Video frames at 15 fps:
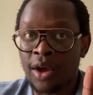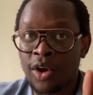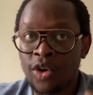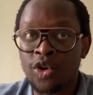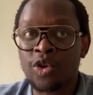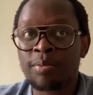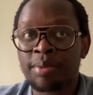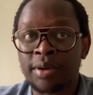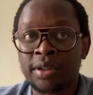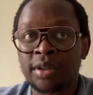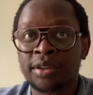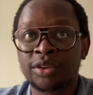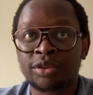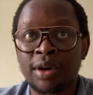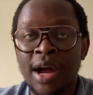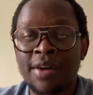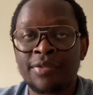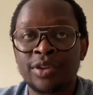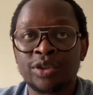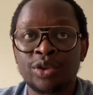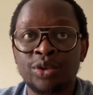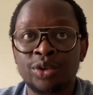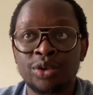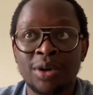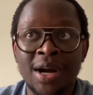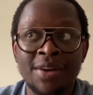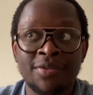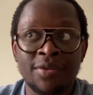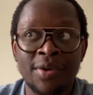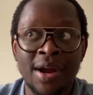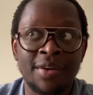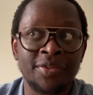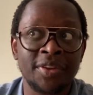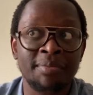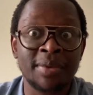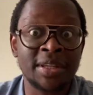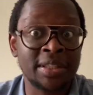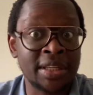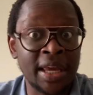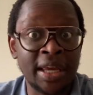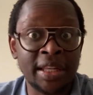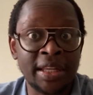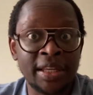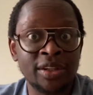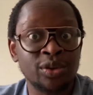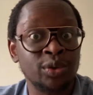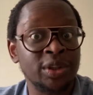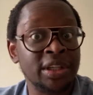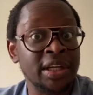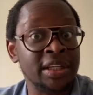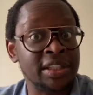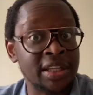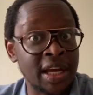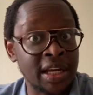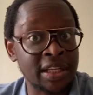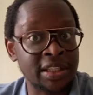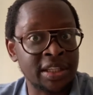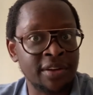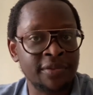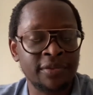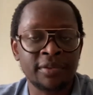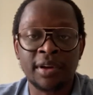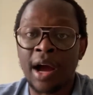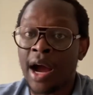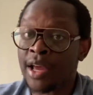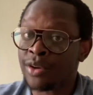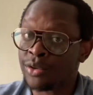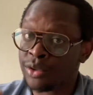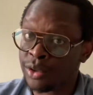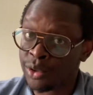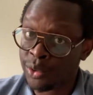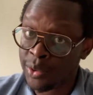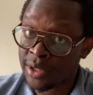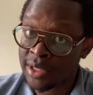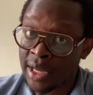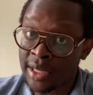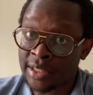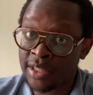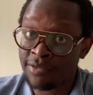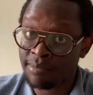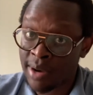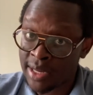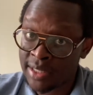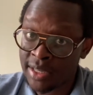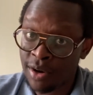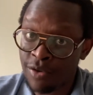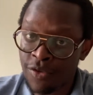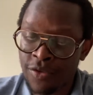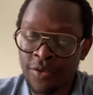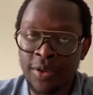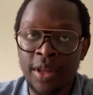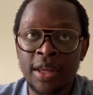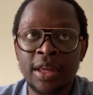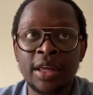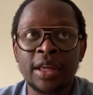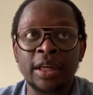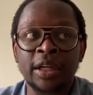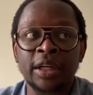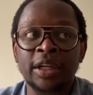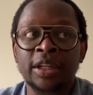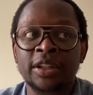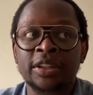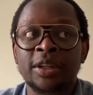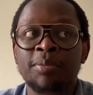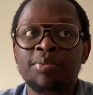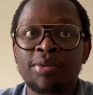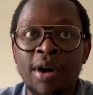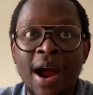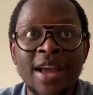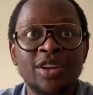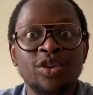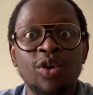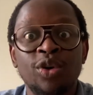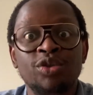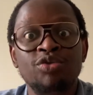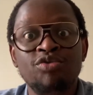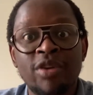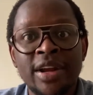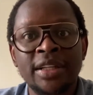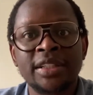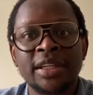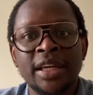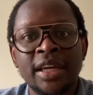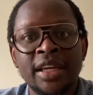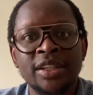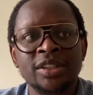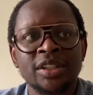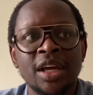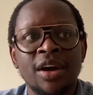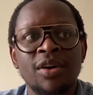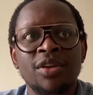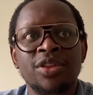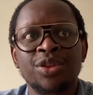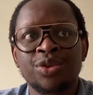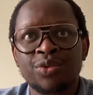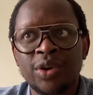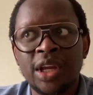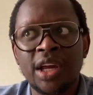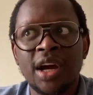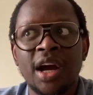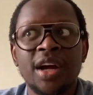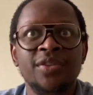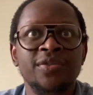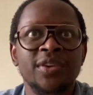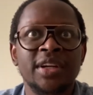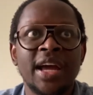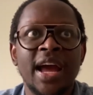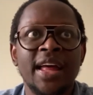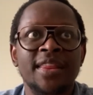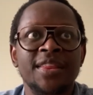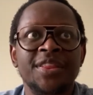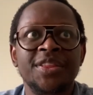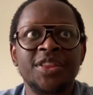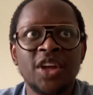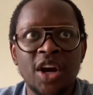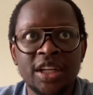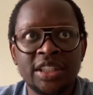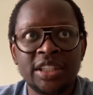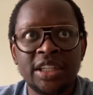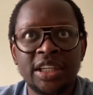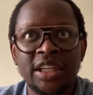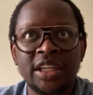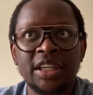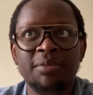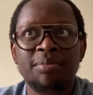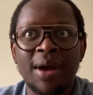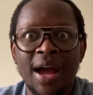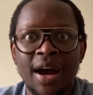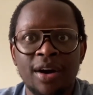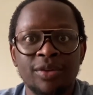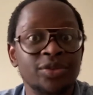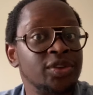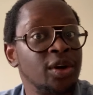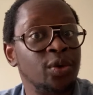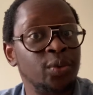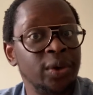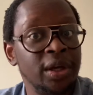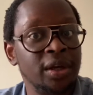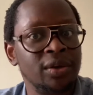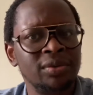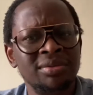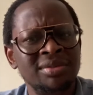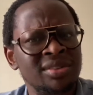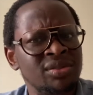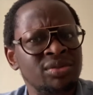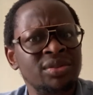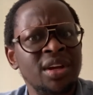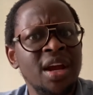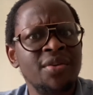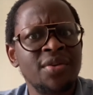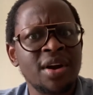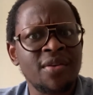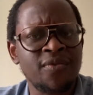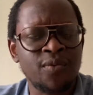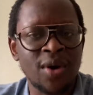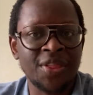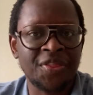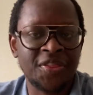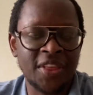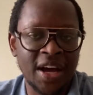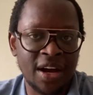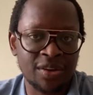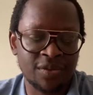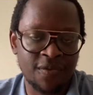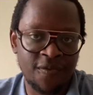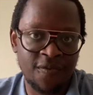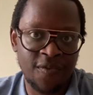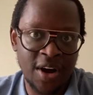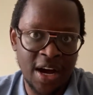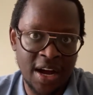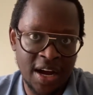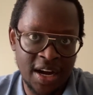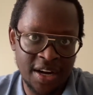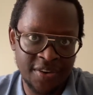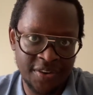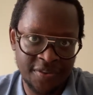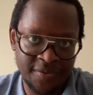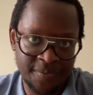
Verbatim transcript: Uber drivers who drive around the Mercedes or the executive, I used to do executive myself, the price on rent is 330 pounds a week, so near enough 1,500